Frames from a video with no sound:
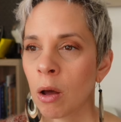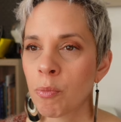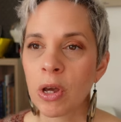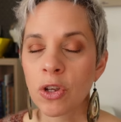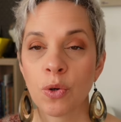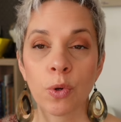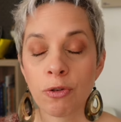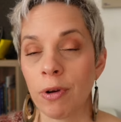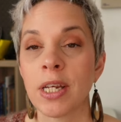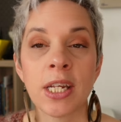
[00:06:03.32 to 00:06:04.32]
because she
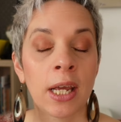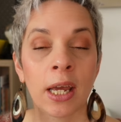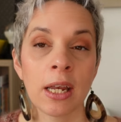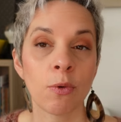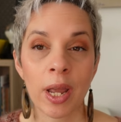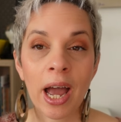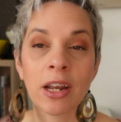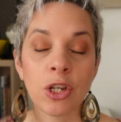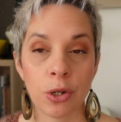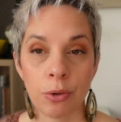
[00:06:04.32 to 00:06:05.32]
was renting and we
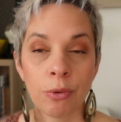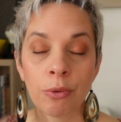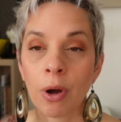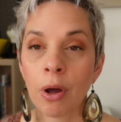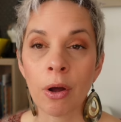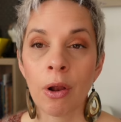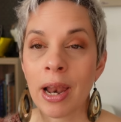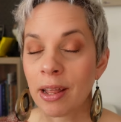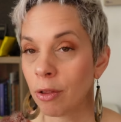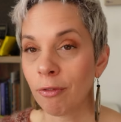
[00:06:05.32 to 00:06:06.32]
had to
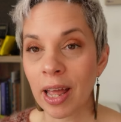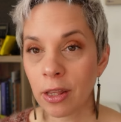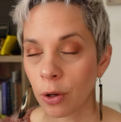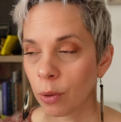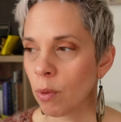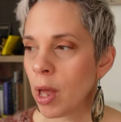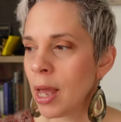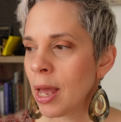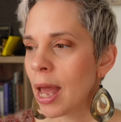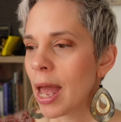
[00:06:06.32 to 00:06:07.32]
let the flat go.
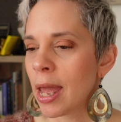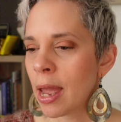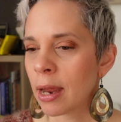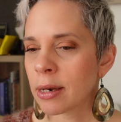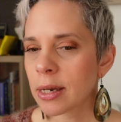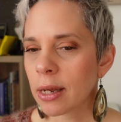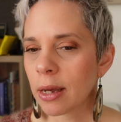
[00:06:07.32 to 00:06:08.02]
And